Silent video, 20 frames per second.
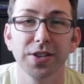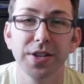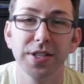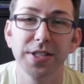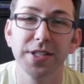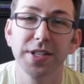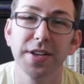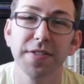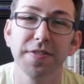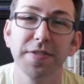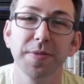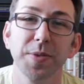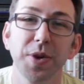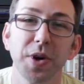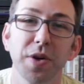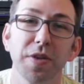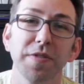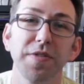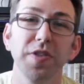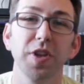Chris here from
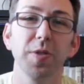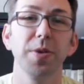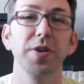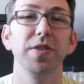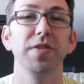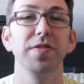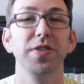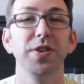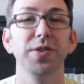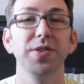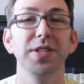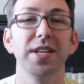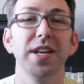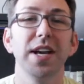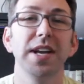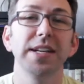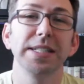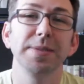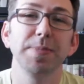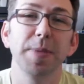Cult Film In Review.
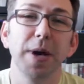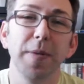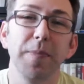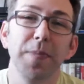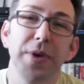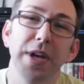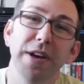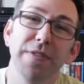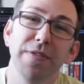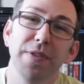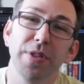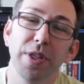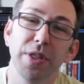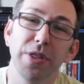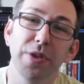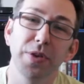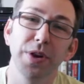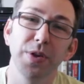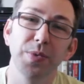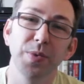Tonight's my pick for the
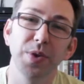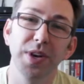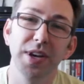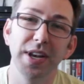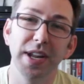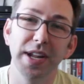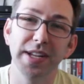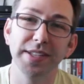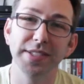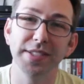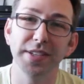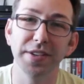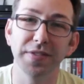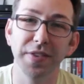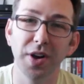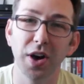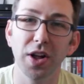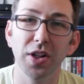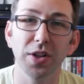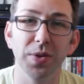31 days
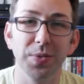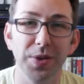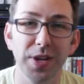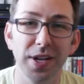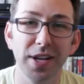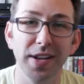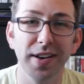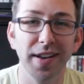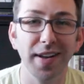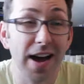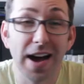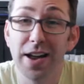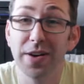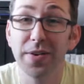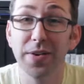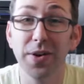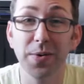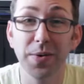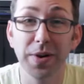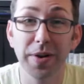of Halloween. I
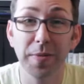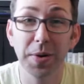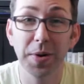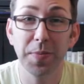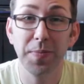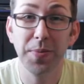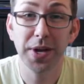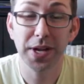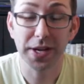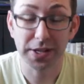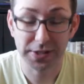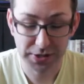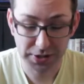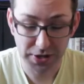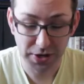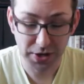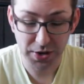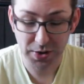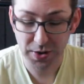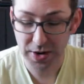don't know what I'm gonna pick,
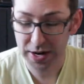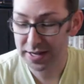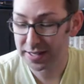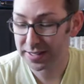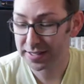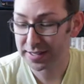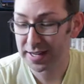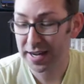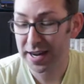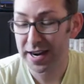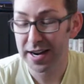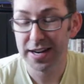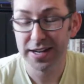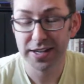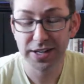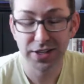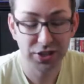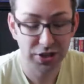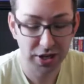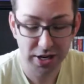so I
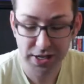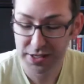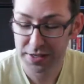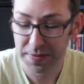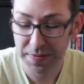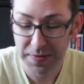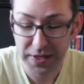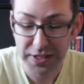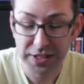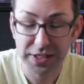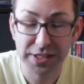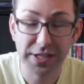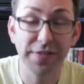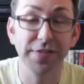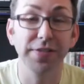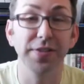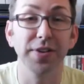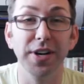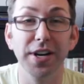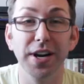decided to try something
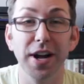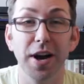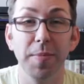different.